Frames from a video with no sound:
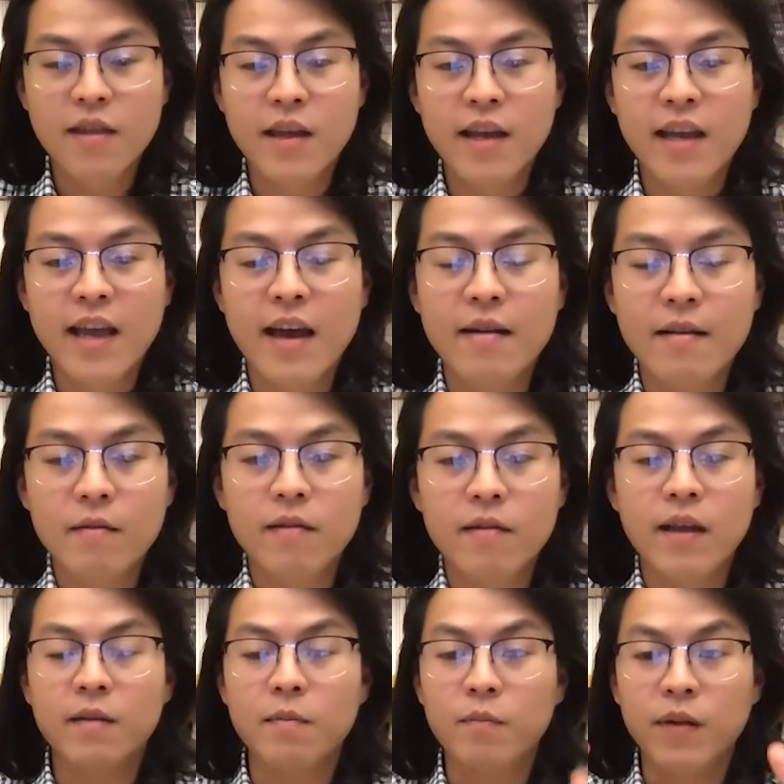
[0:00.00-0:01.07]
and they get
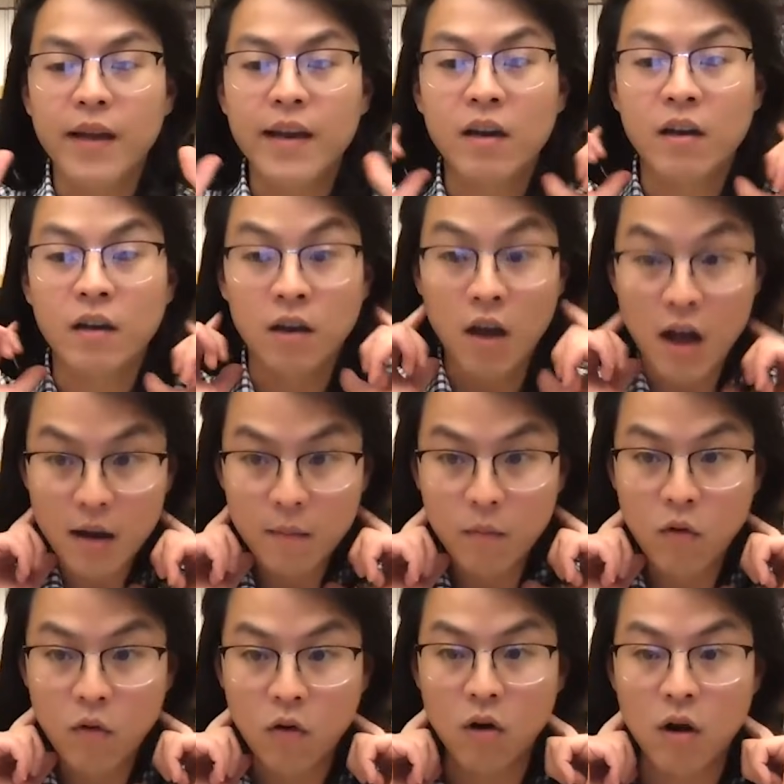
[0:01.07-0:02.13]
they complain a
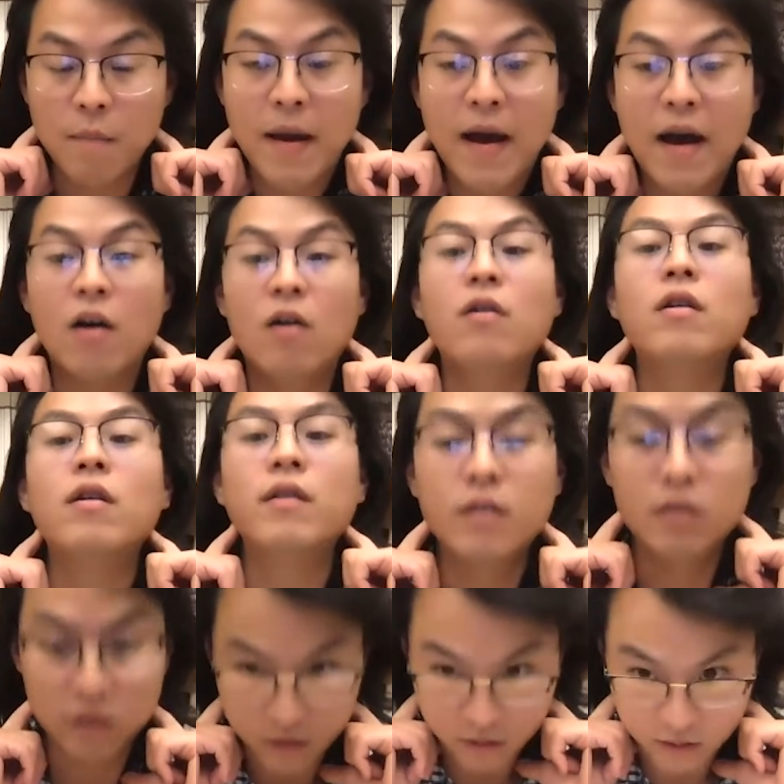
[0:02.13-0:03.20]
lot more about
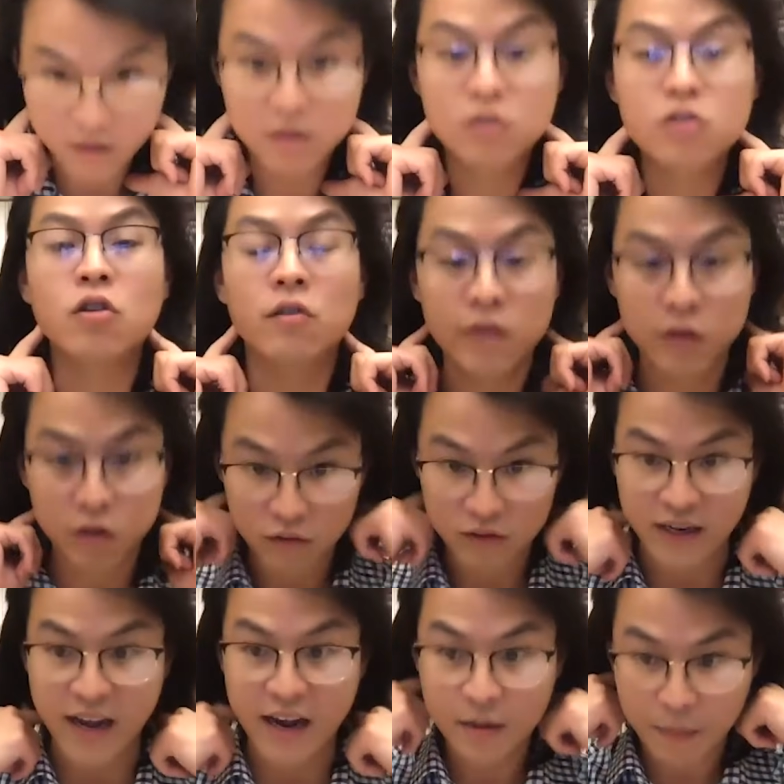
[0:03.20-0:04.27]

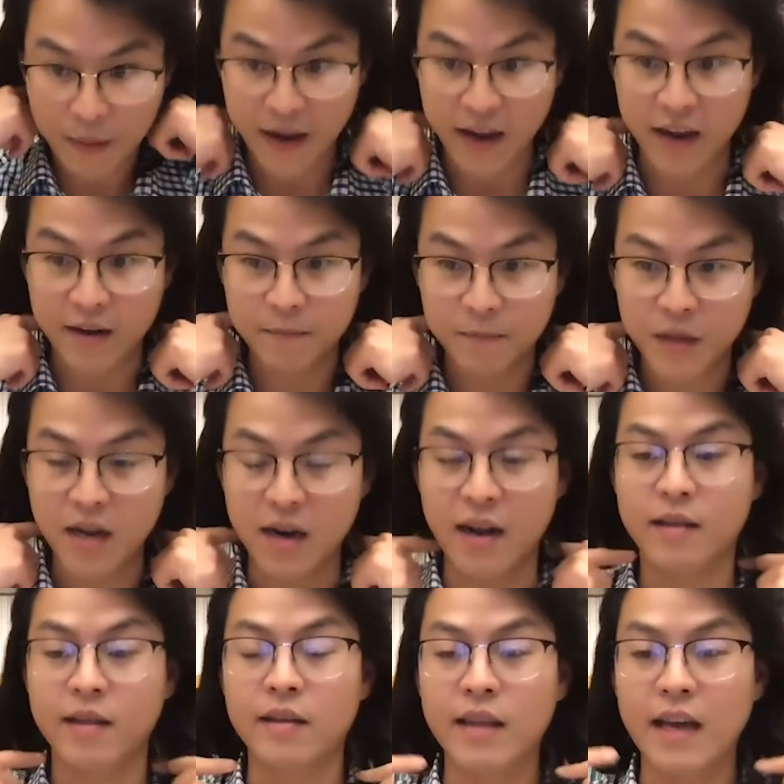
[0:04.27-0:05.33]
cervical neck pain
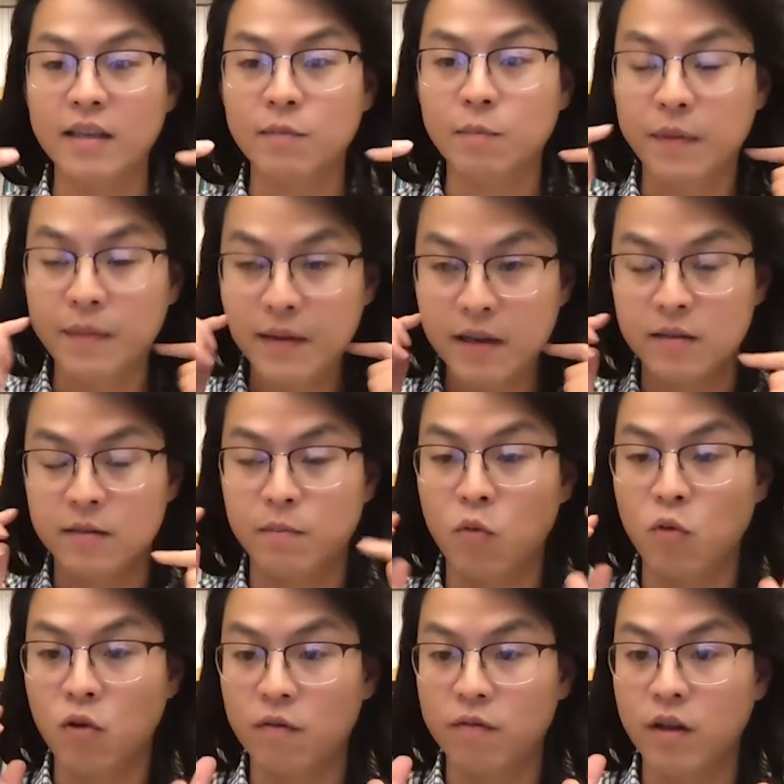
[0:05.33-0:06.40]
and i think that's
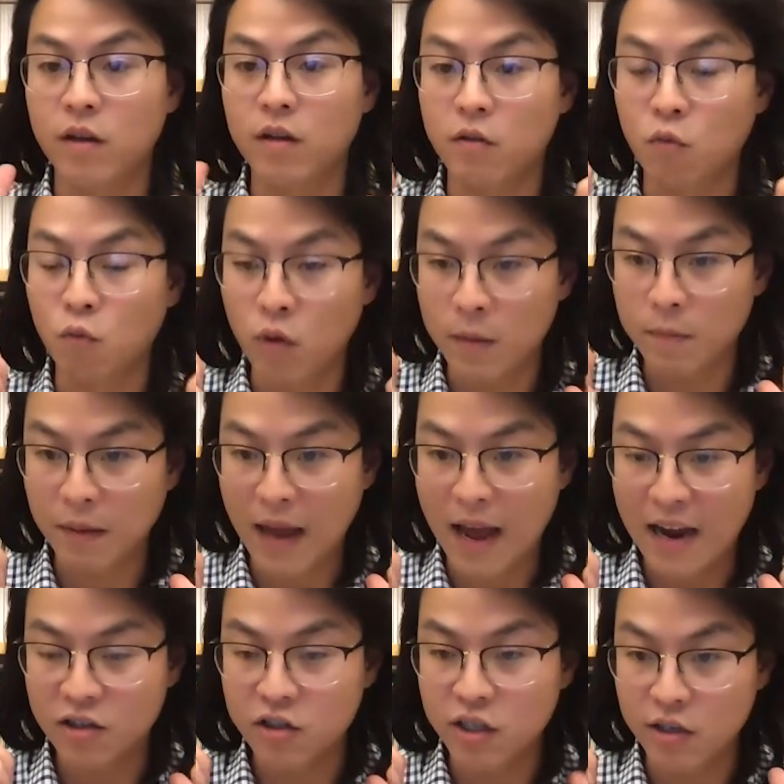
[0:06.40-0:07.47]
because more of the the
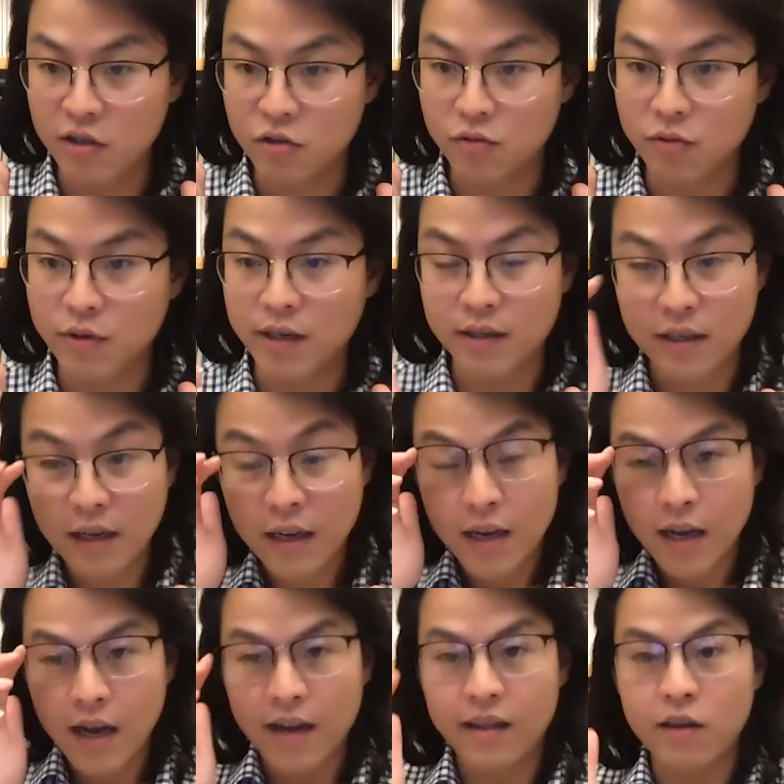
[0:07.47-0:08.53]
whiplash injuries
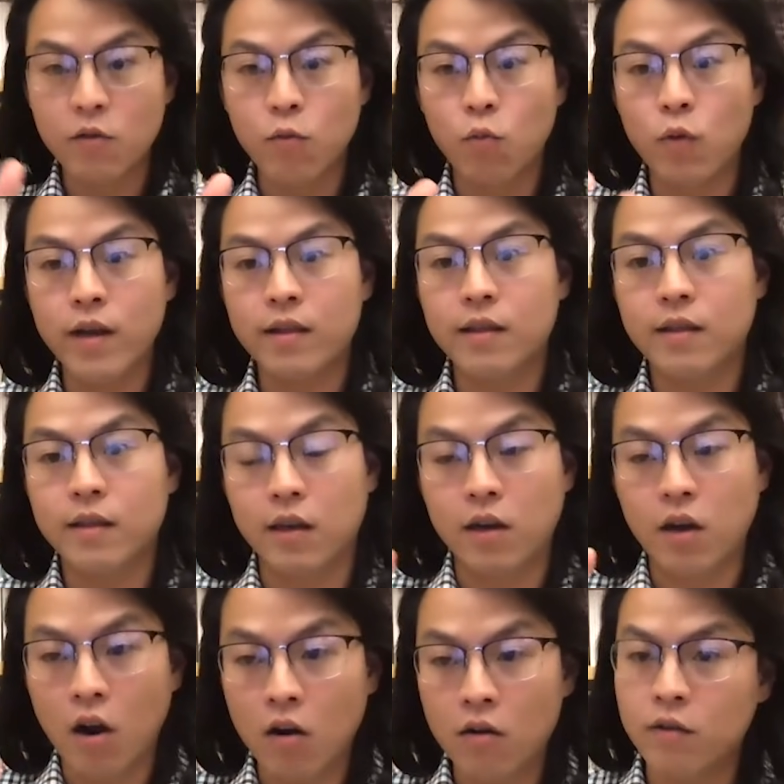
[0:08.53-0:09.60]
i think with
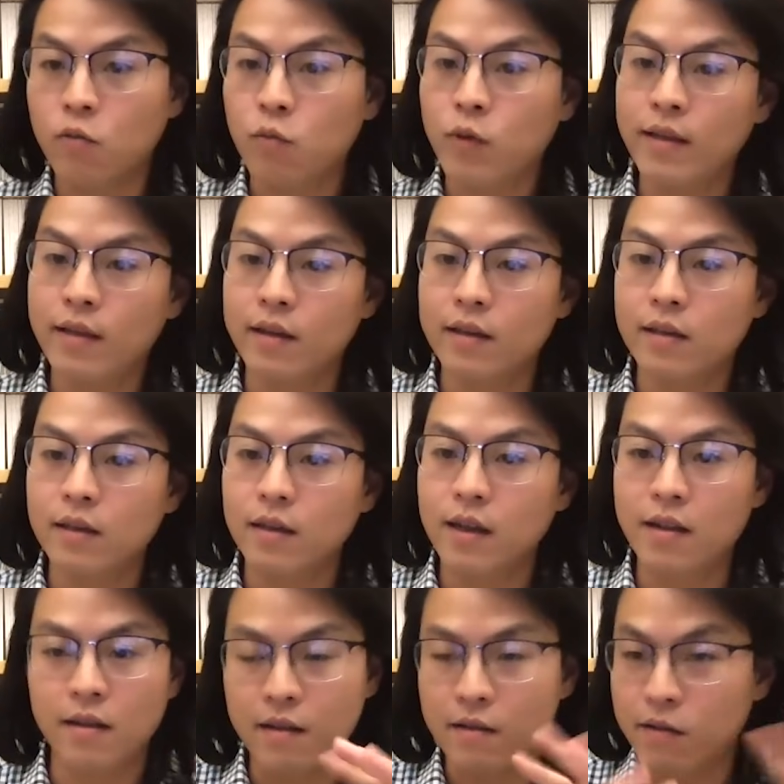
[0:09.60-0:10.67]
the car the way this
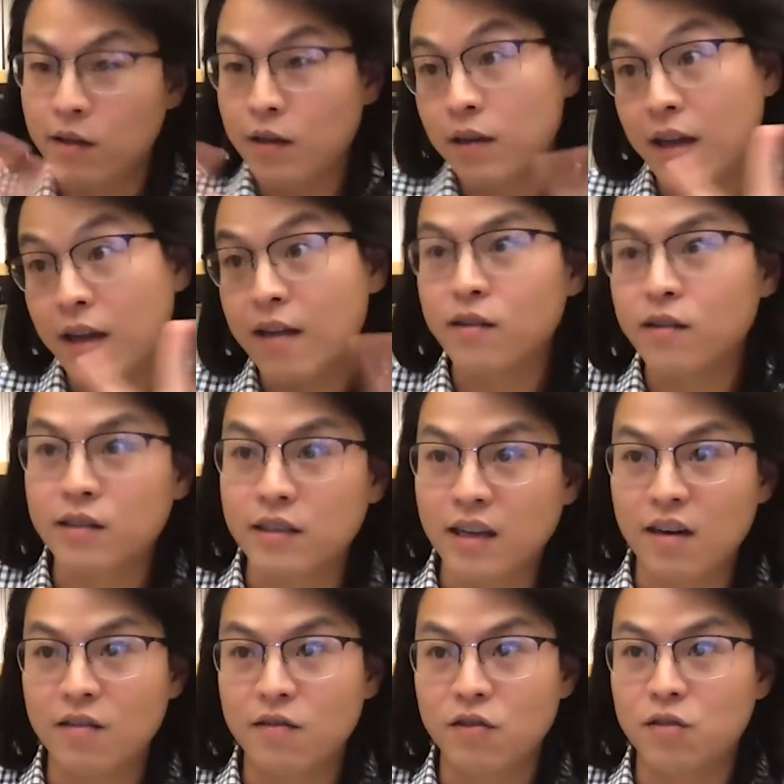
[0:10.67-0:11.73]
and again this
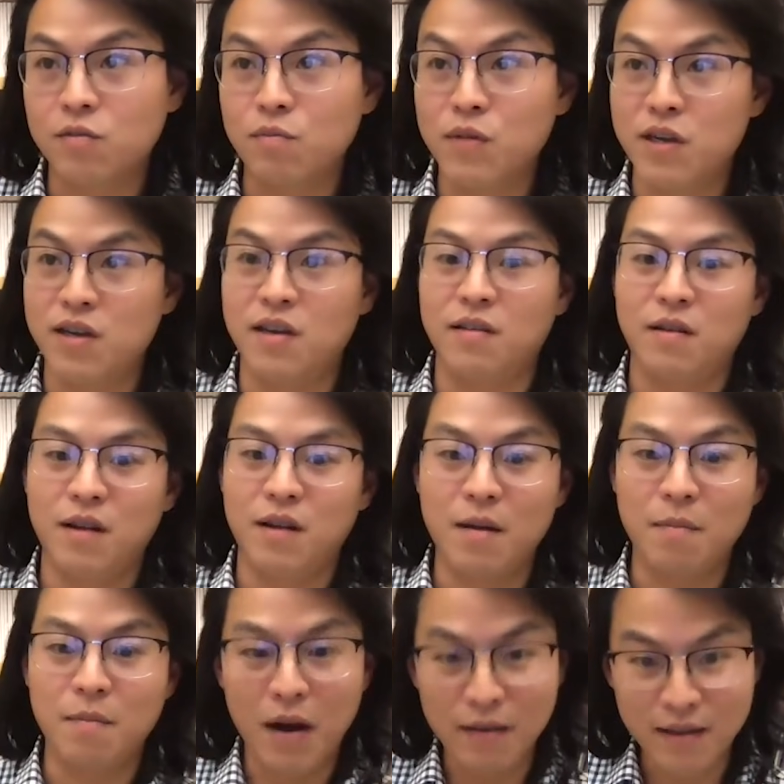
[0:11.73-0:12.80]
is kind of just me
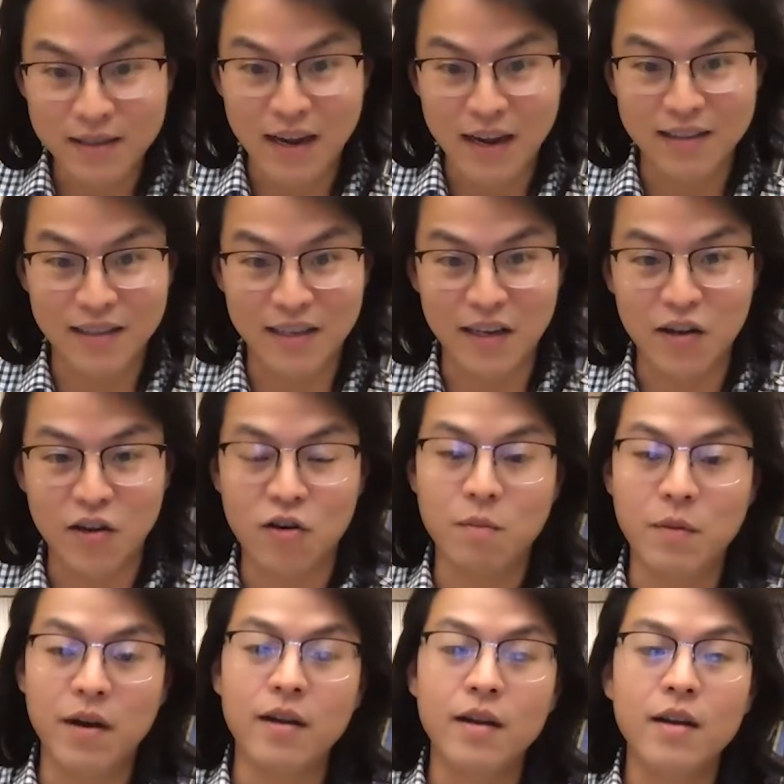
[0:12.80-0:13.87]
hypothesizing
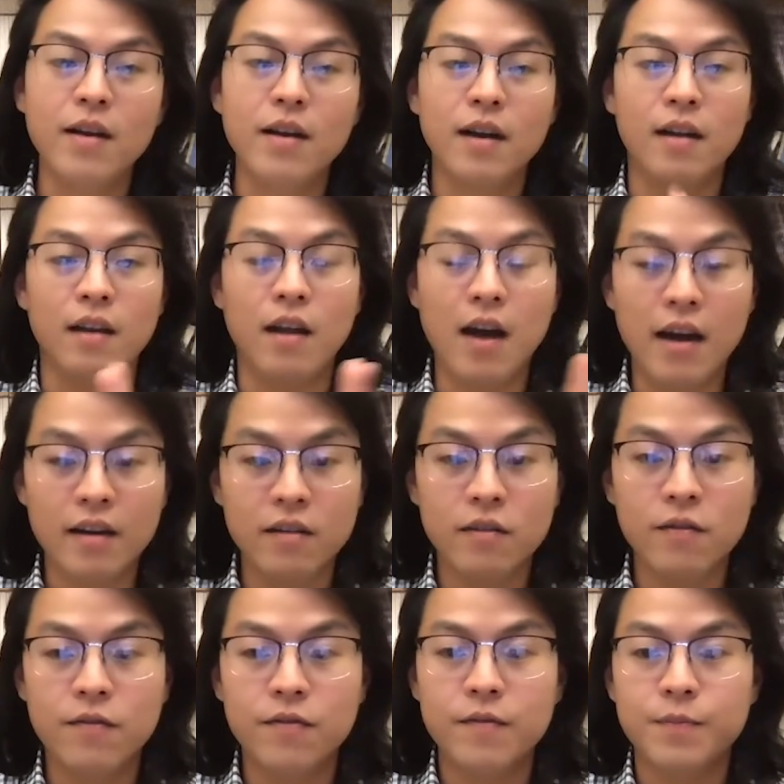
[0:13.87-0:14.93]
here but a lot
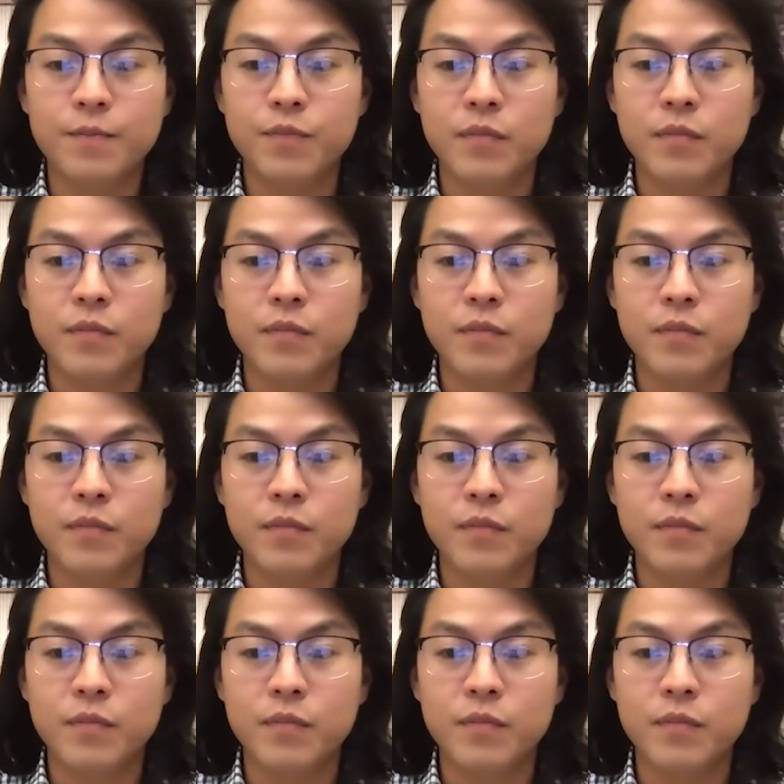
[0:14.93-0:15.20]
of